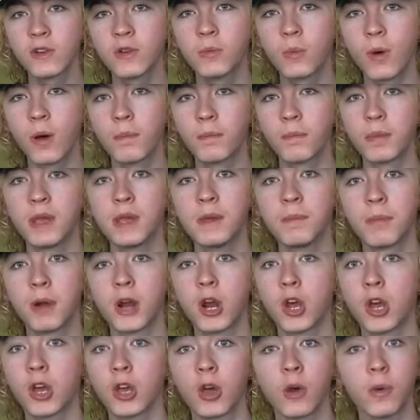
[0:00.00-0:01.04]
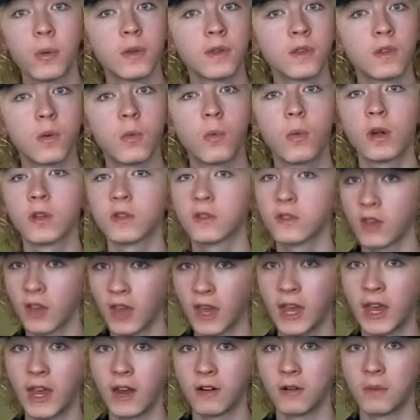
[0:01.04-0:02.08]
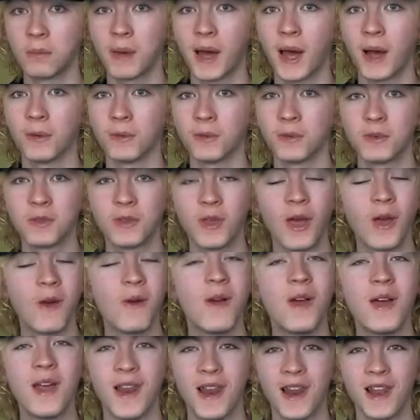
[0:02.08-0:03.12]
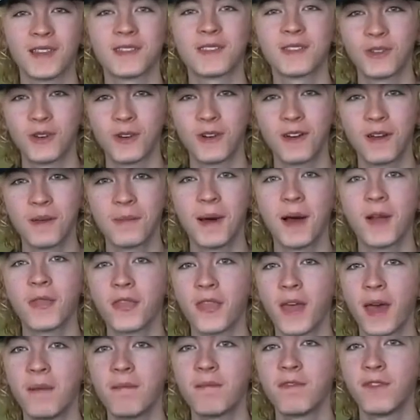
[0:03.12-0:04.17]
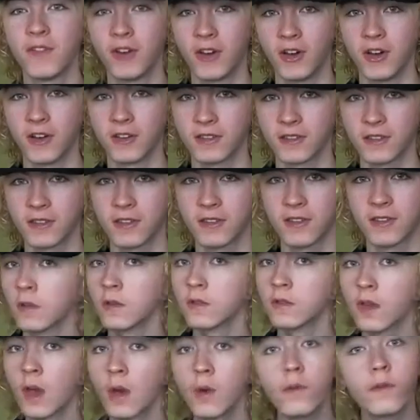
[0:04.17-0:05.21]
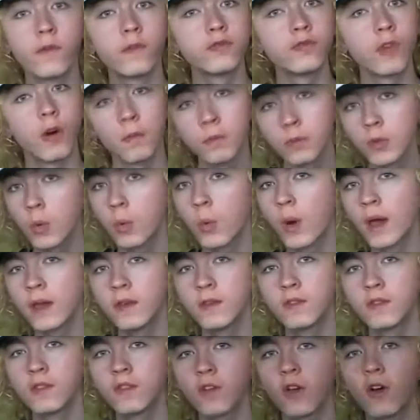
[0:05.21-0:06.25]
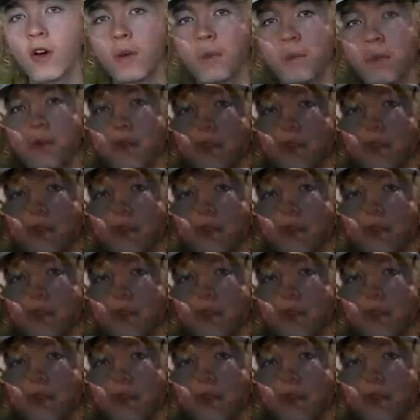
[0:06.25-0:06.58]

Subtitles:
what people are going to want to hear about, so let's talk about them first. So from the waist up,